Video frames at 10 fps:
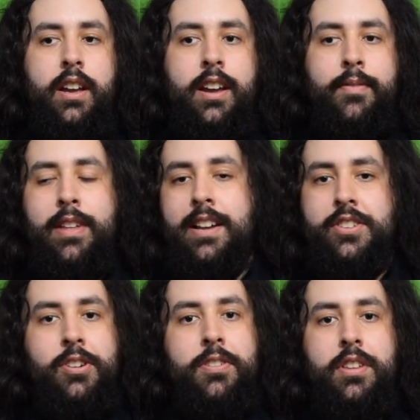If that's
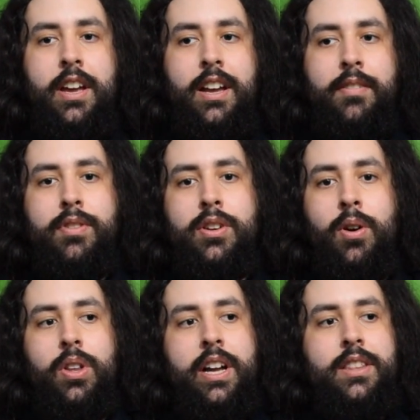your thing, if you
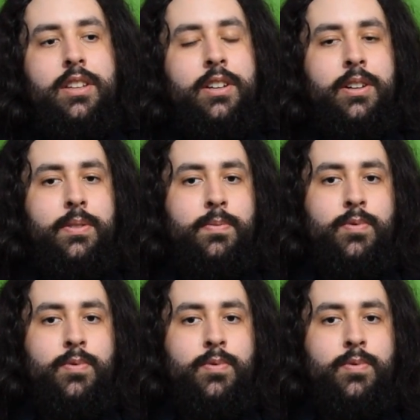don't like the